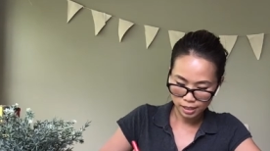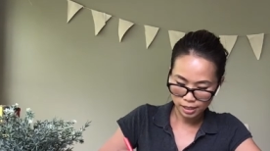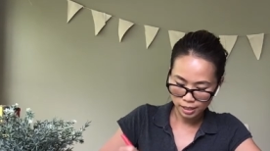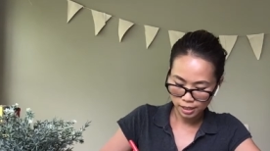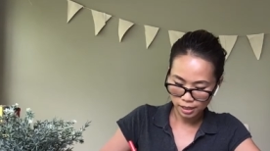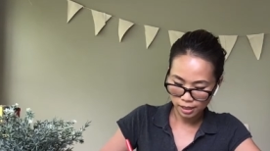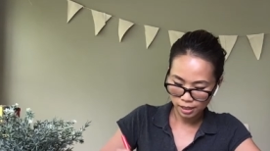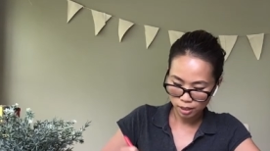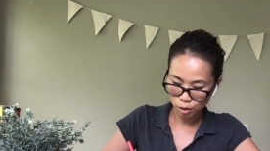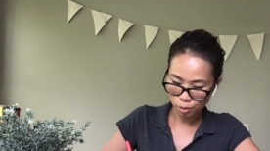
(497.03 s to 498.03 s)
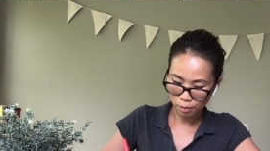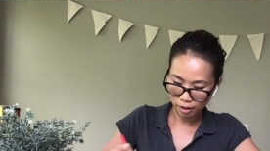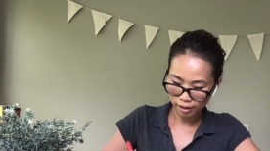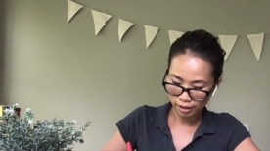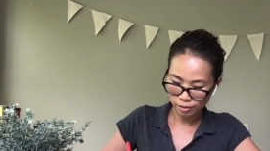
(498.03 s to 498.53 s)
in the
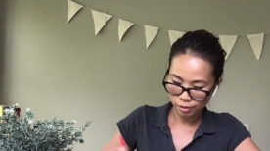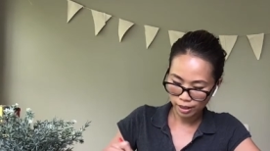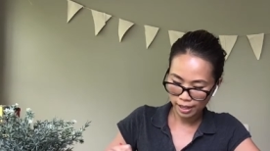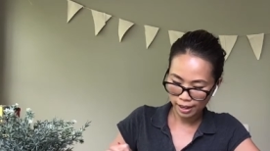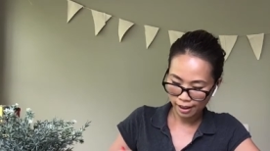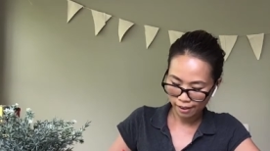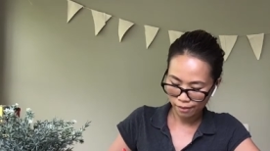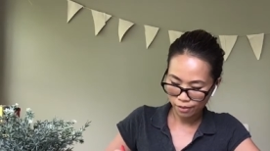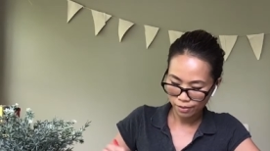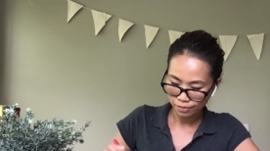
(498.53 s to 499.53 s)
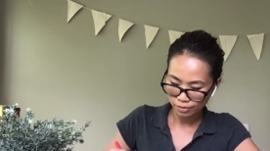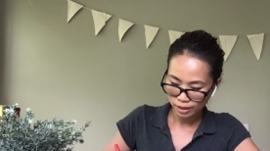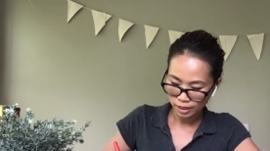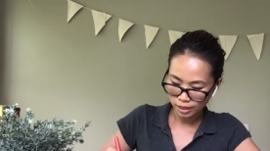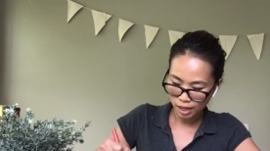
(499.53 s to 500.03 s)
supermarket when they have
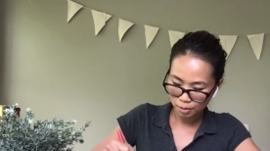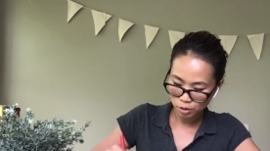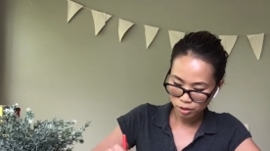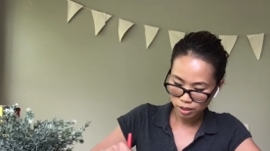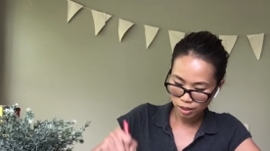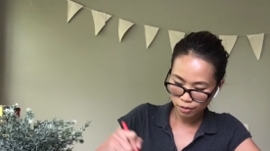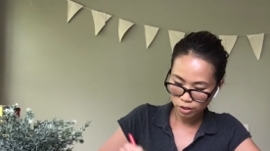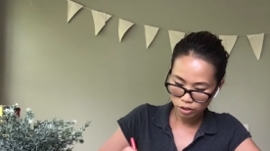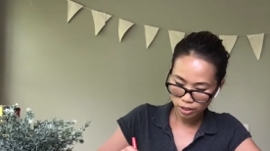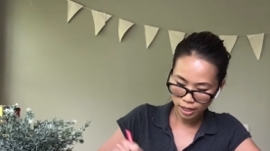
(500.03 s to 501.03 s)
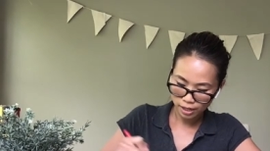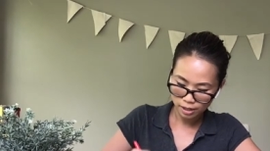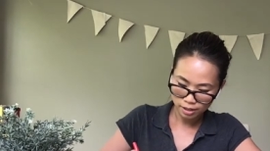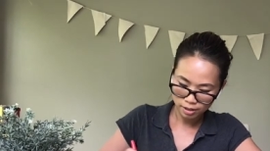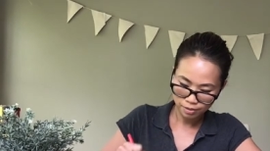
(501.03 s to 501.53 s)
the lobsters in the fish tank.
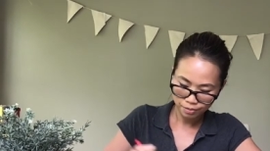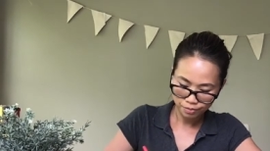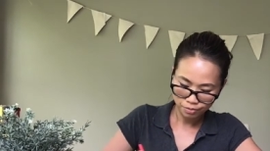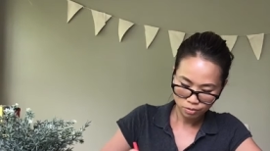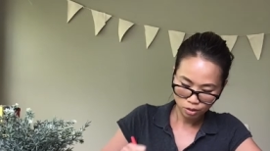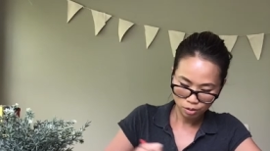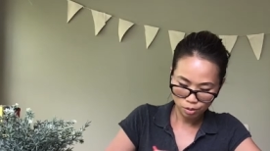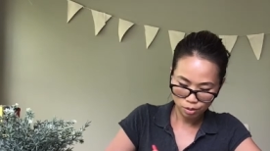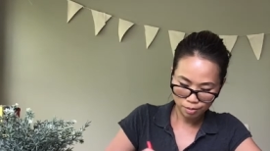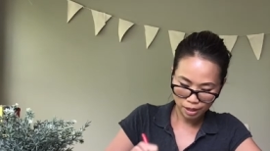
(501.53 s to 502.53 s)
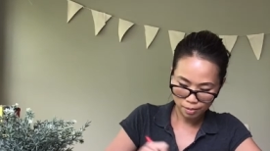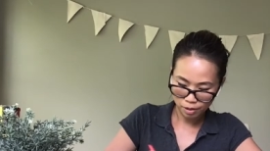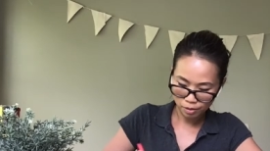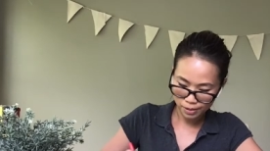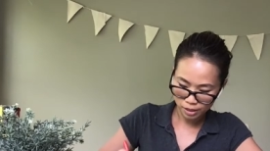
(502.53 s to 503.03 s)
Or maybe
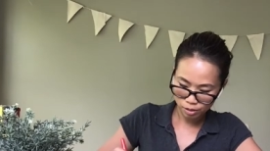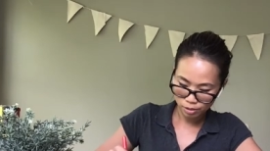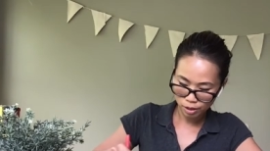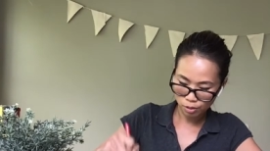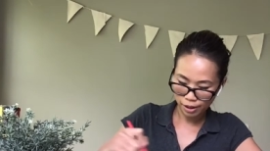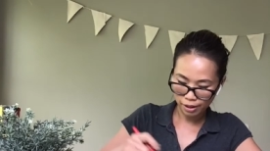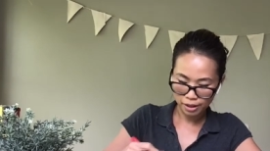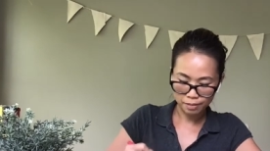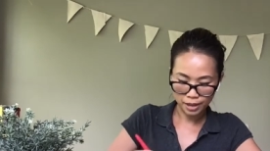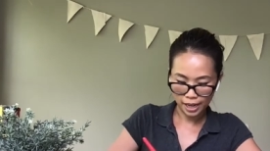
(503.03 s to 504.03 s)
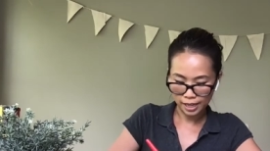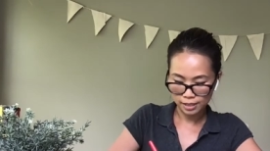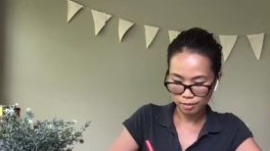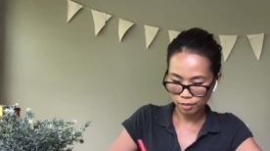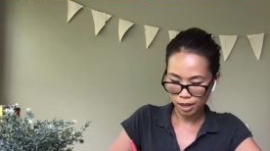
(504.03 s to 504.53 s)
you've been to an aquarium that had
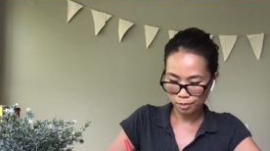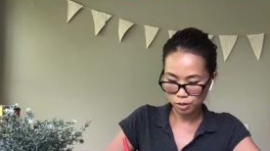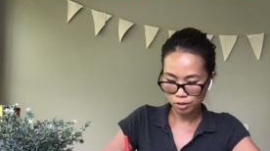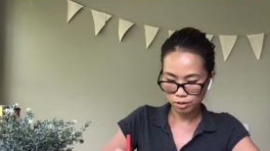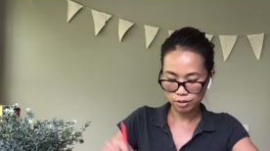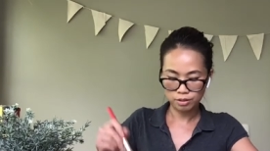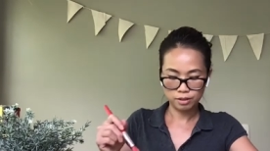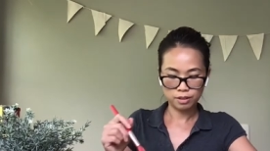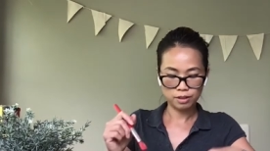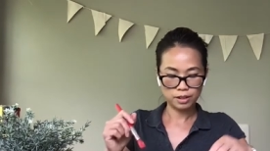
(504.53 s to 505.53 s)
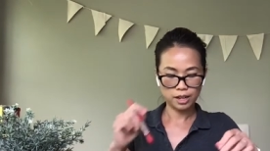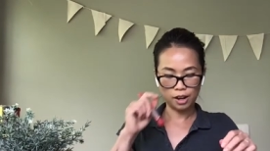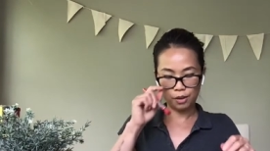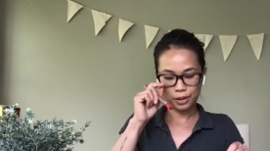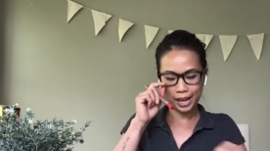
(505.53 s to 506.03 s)
some lobster.
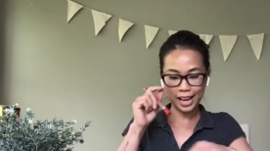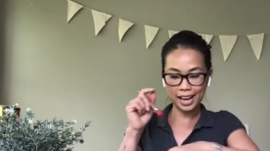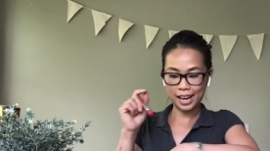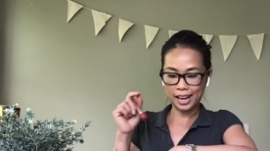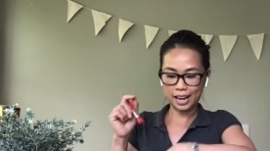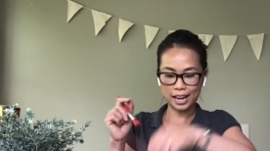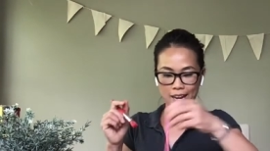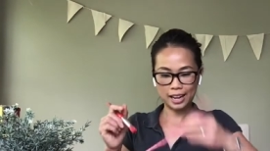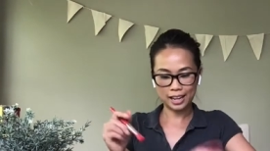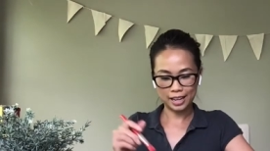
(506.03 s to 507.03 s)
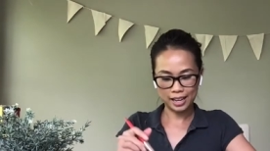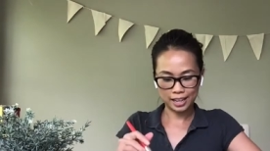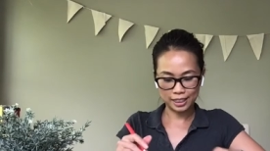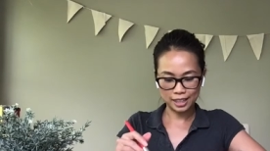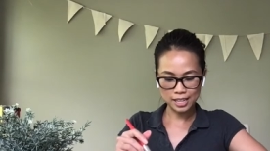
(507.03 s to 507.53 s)
Okay, I
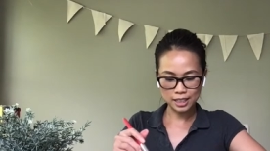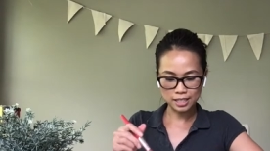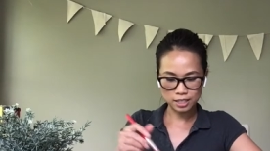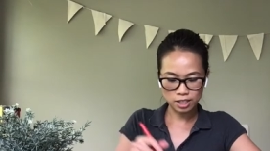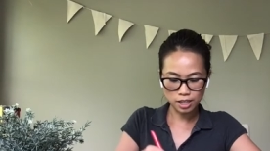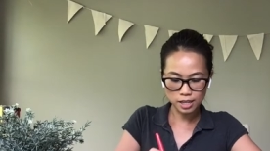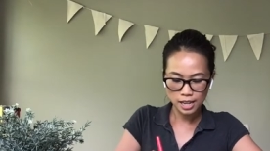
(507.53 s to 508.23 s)
think this is good.